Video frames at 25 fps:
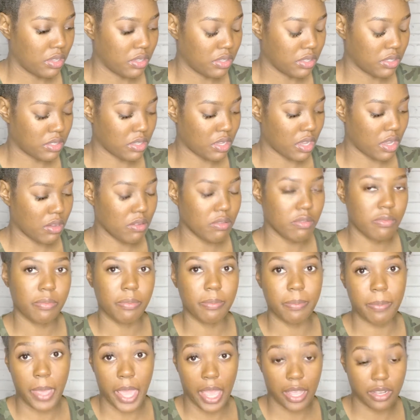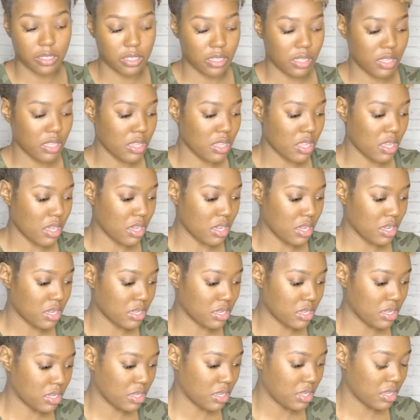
So back to the long.